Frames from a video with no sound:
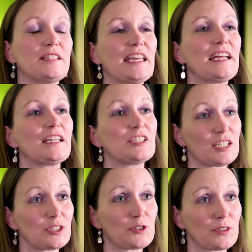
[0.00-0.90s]
in English
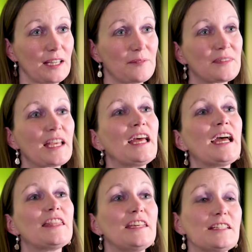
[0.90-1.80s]
history.
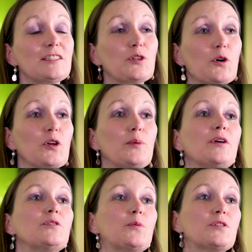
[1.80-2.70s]
This
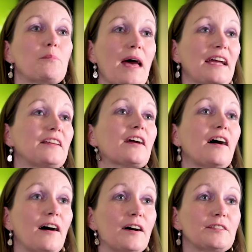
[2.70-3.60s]
document was Magna
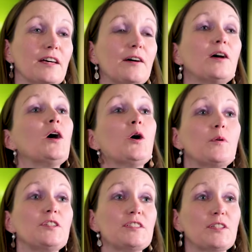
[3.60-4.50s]
Carta,
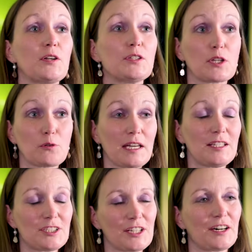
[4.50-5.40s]
which is known as the
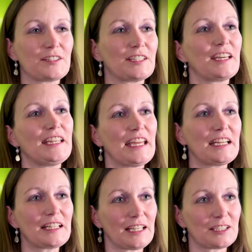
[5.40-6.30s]
Great Charter in
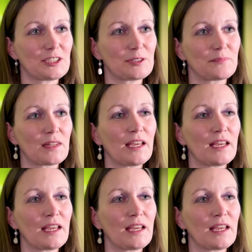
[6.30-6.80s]
English.